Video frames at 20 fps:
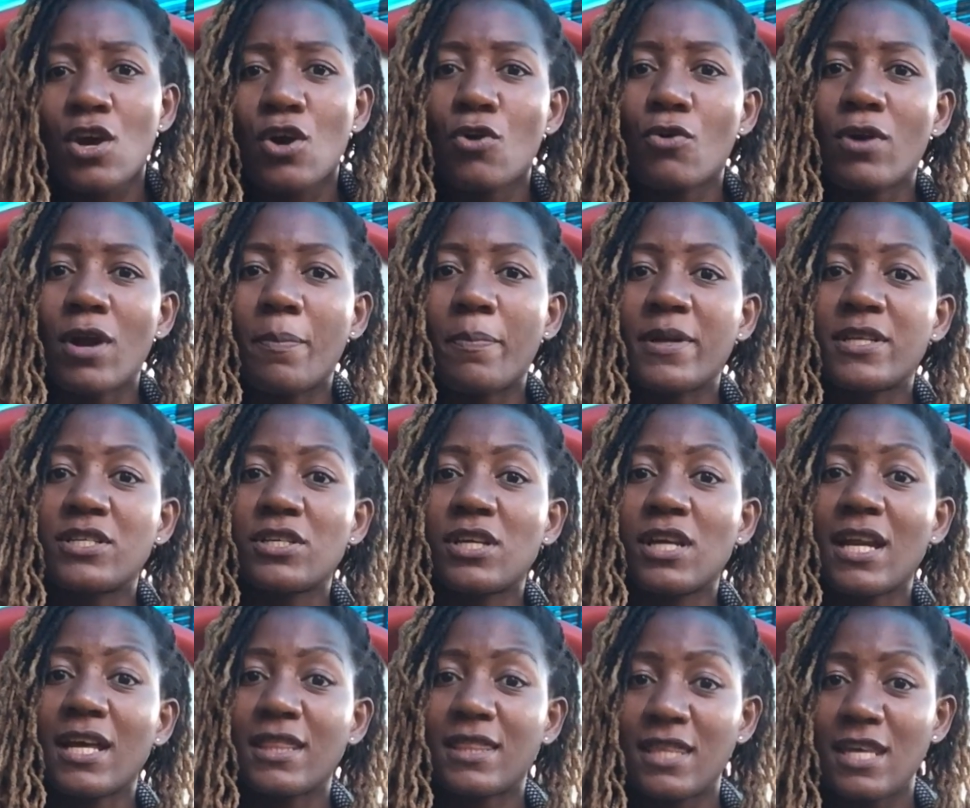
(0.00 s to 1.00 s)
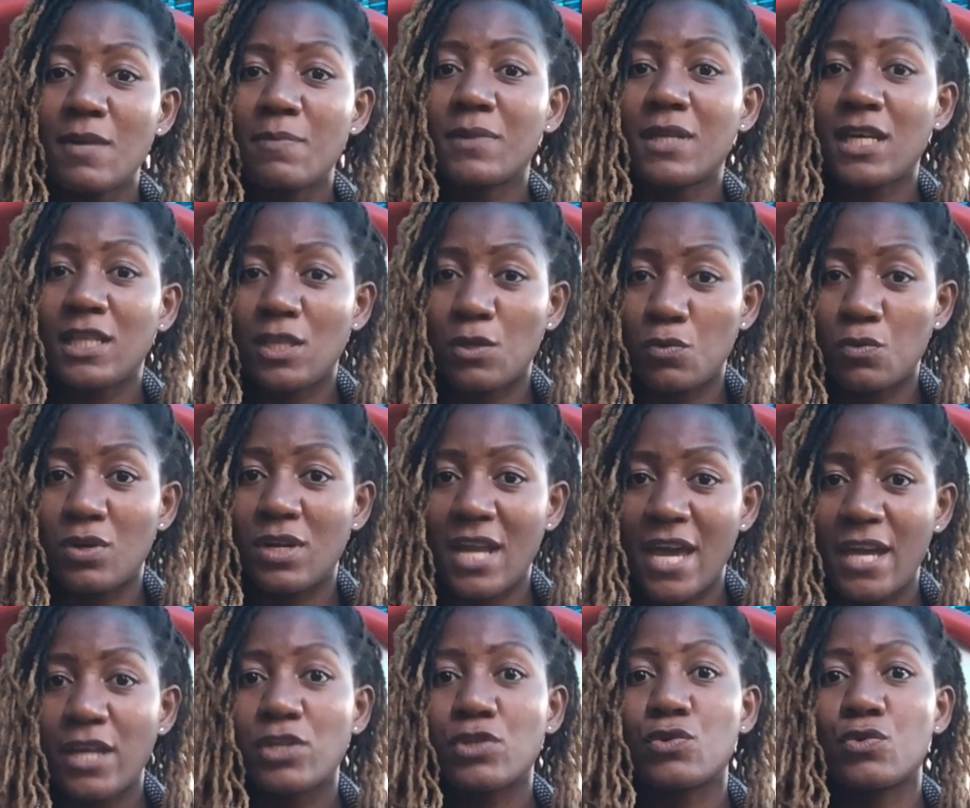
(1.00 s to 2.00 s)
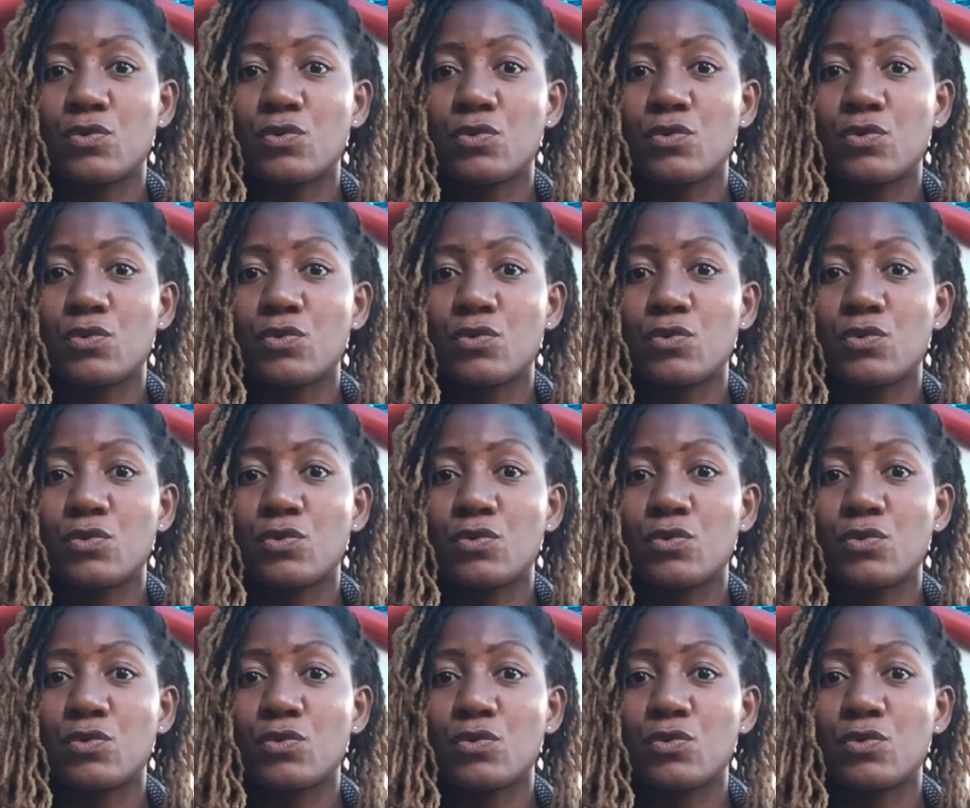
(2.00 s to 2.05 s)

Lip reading: or a particular theme that they would like